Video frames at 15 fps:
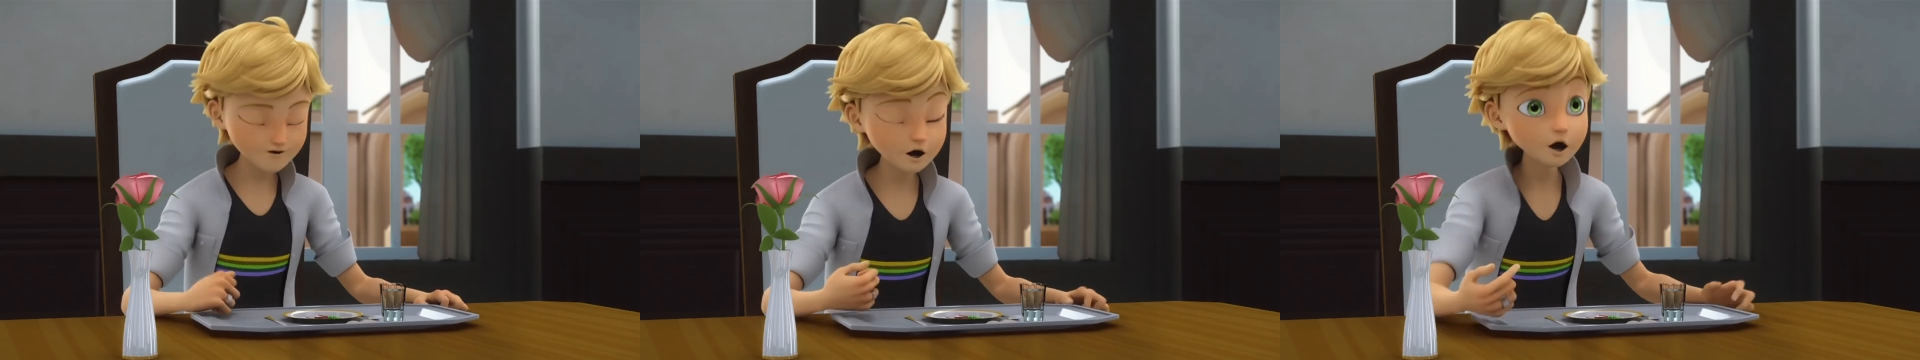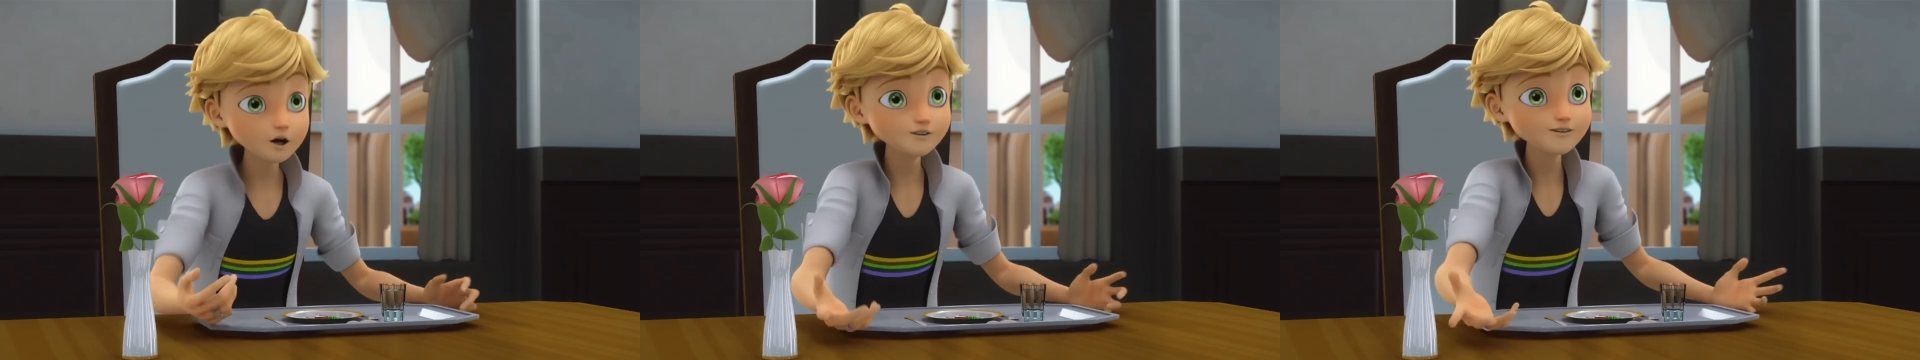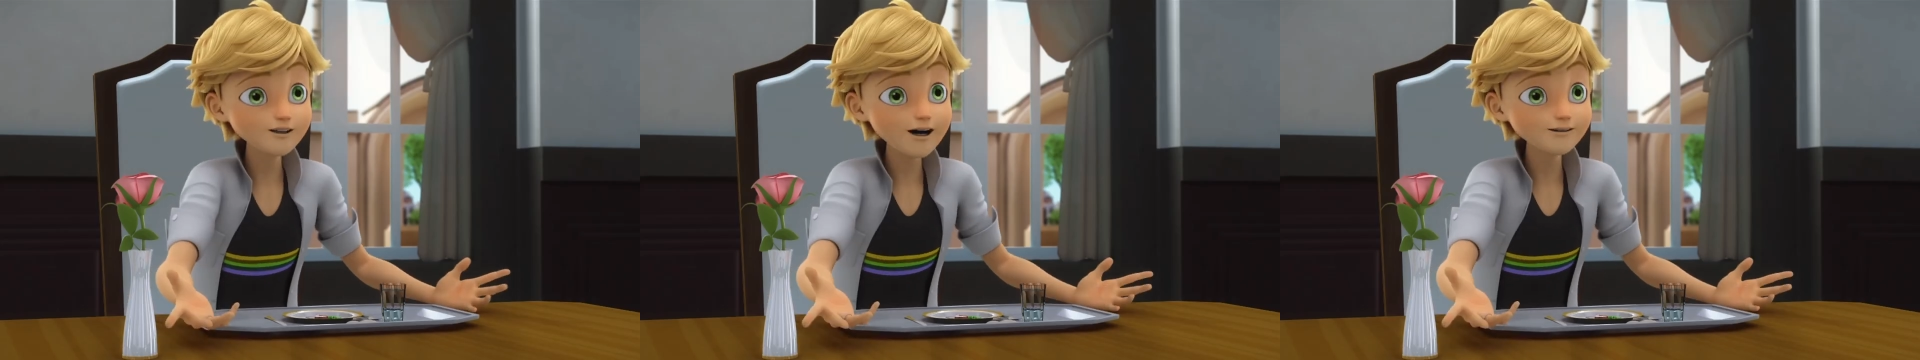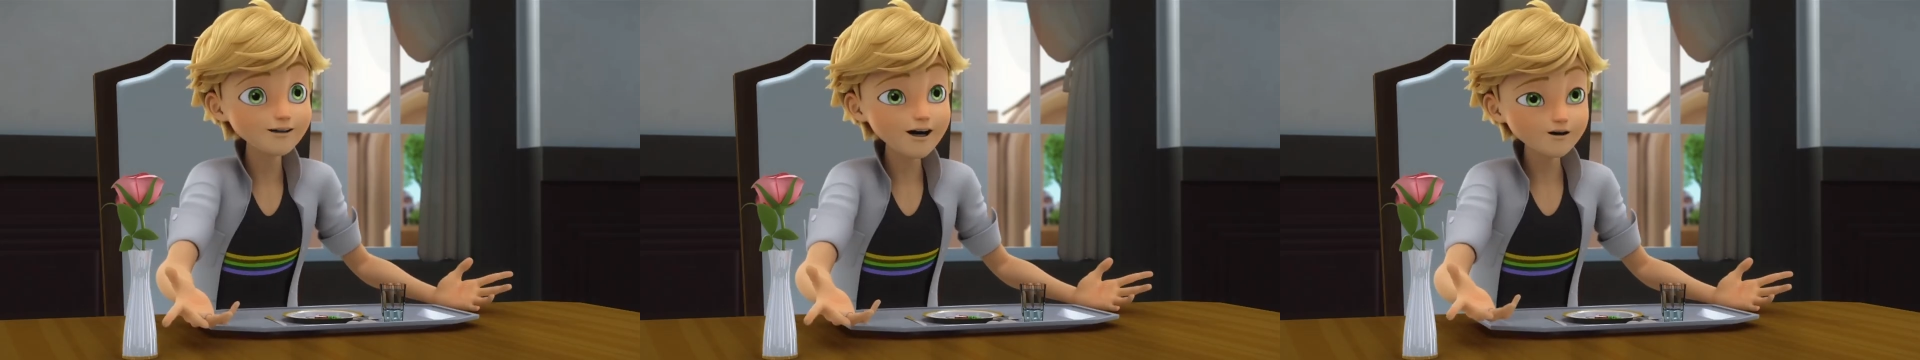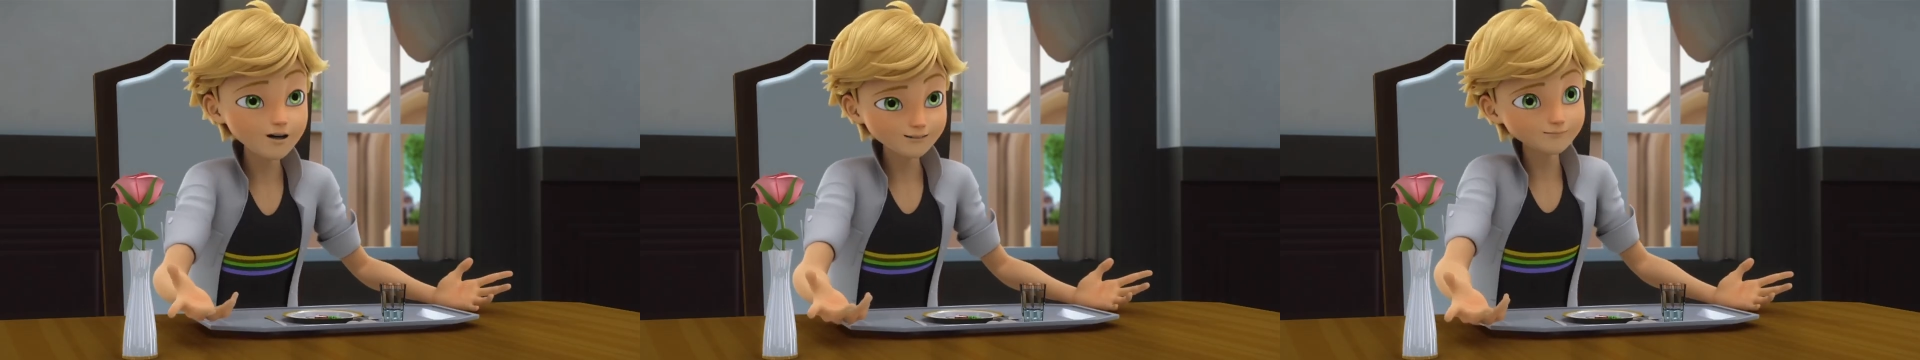You know, the girl
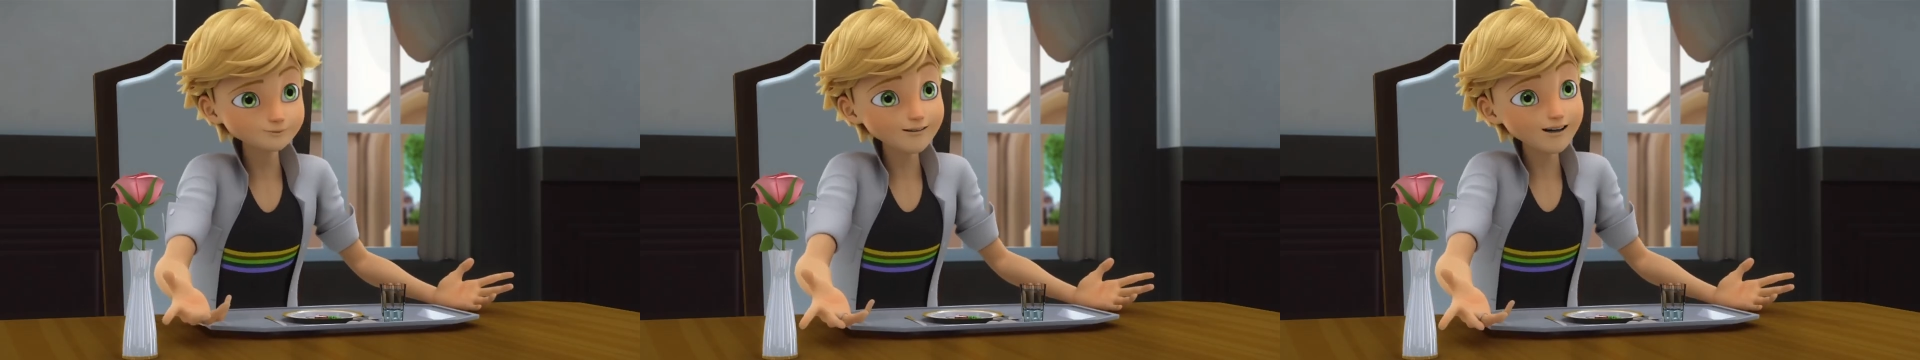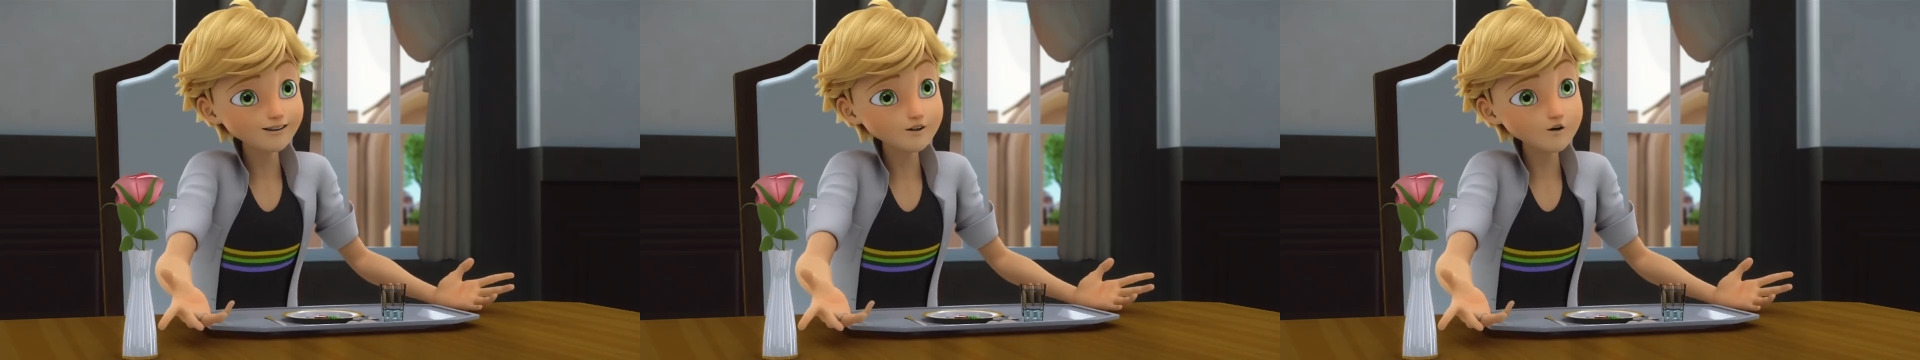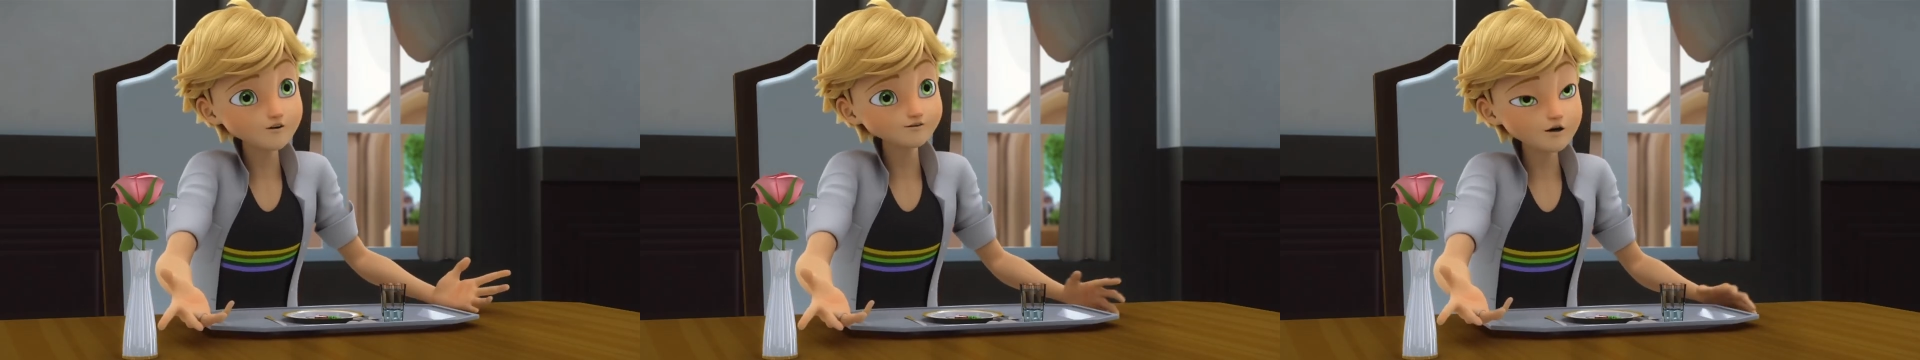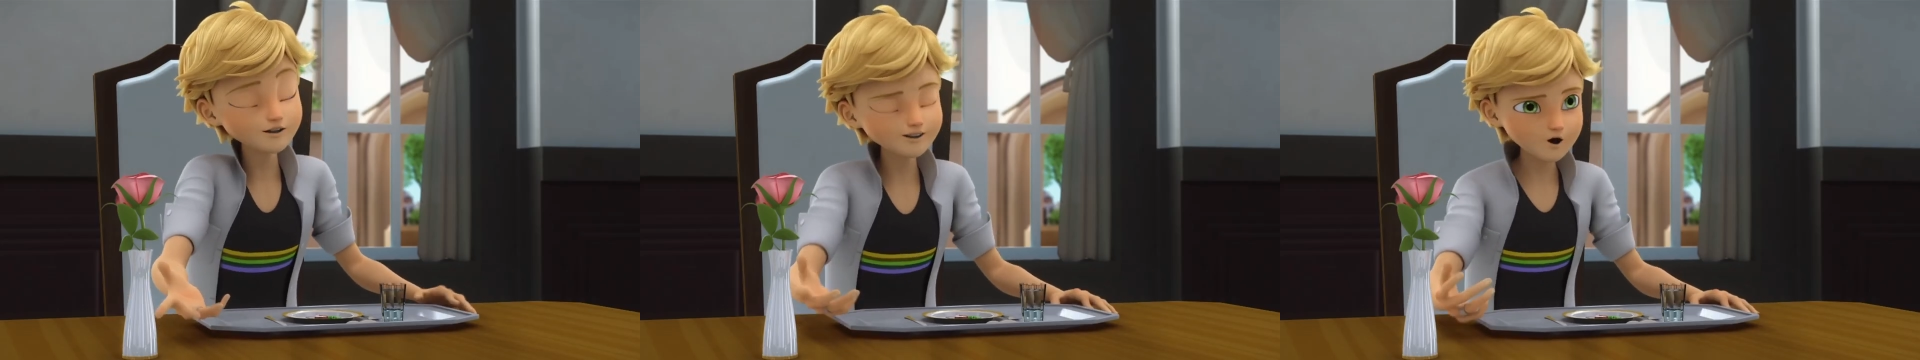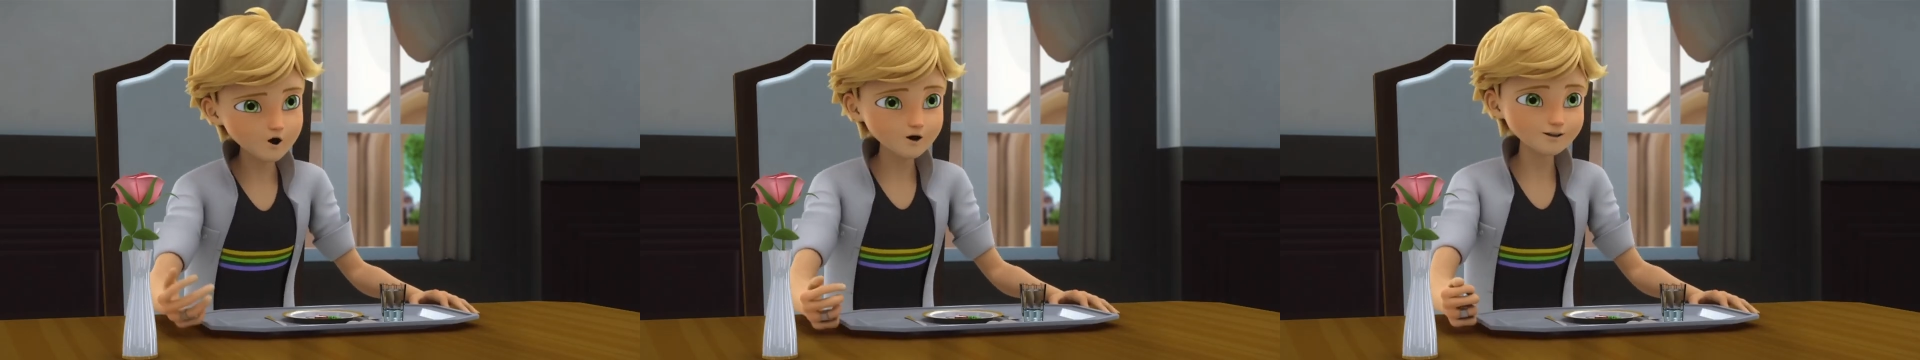who won the fashion
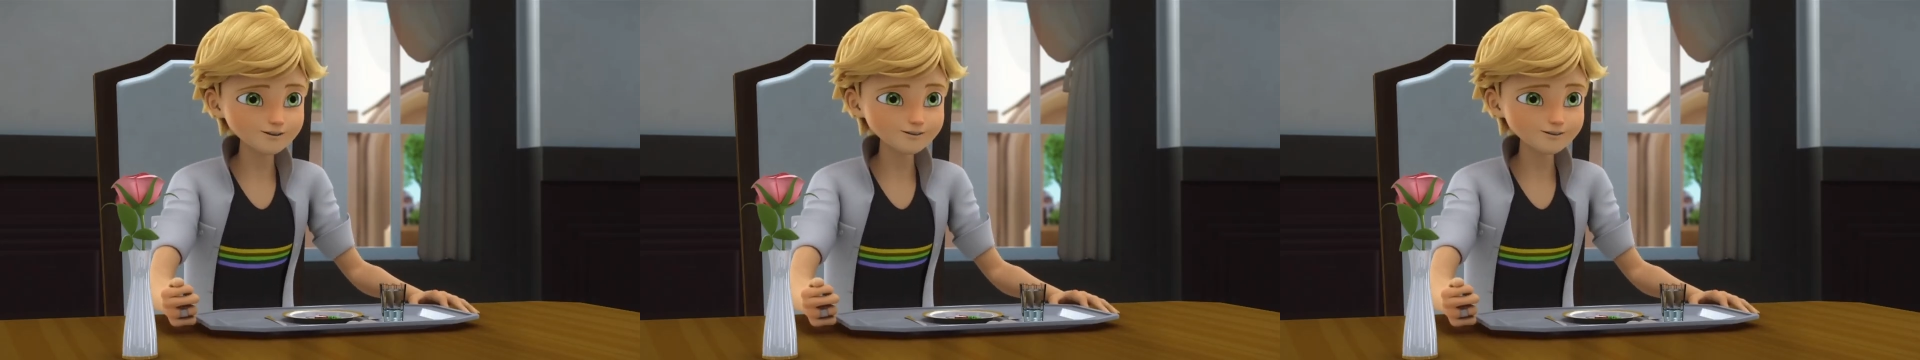contest?